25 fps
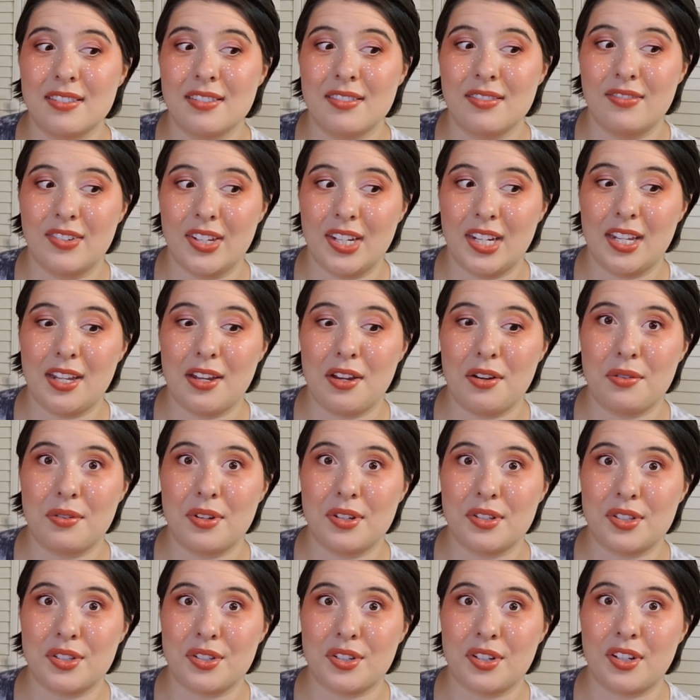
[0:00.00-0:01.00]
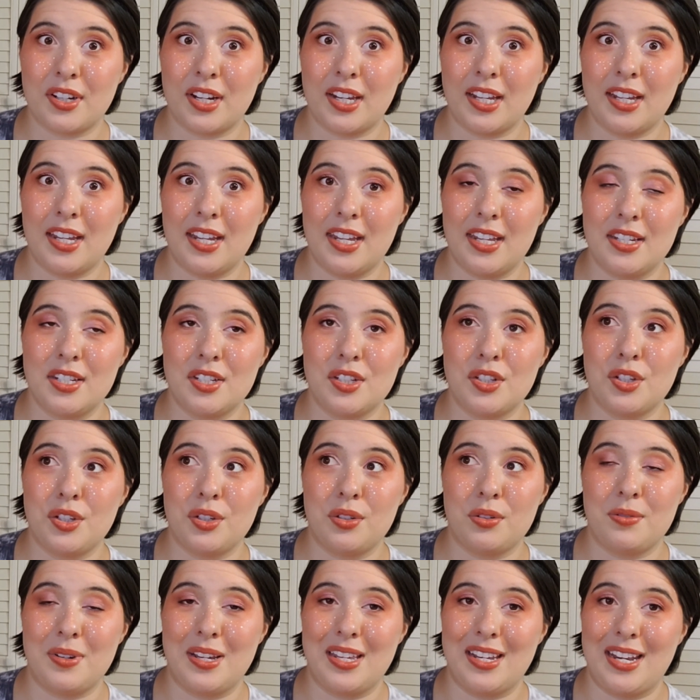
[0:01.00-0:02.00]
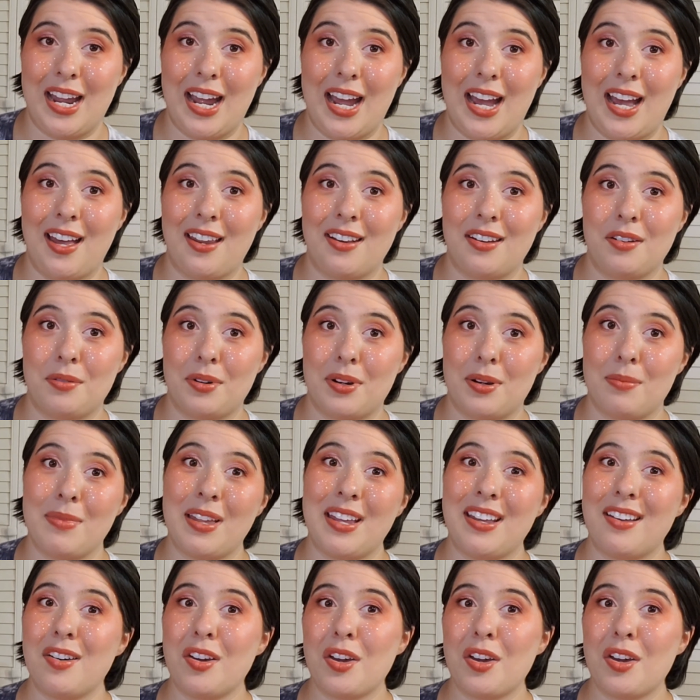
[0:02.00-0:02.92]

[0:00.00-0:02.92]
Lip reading: video is turning into an ad where I'm like,